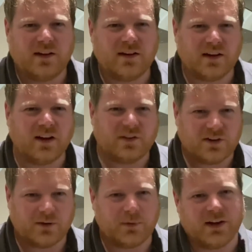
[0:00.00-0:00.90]
You can't
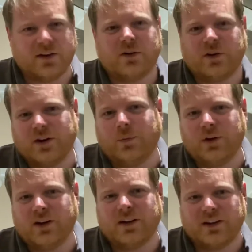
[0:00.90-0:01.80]
tell me you're not going to want
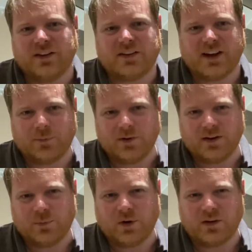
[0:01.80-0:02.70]
to look at the statement
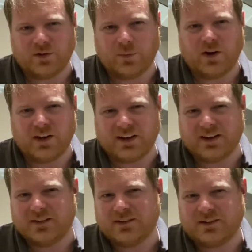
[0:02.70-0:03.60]
and wonder why
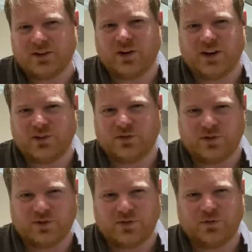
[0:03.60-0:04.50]

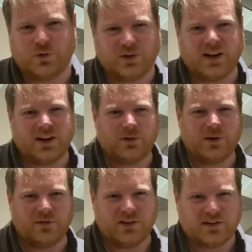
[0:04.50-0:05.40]
948 quid
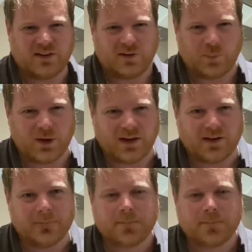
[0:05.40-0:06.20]
of it's disappeared.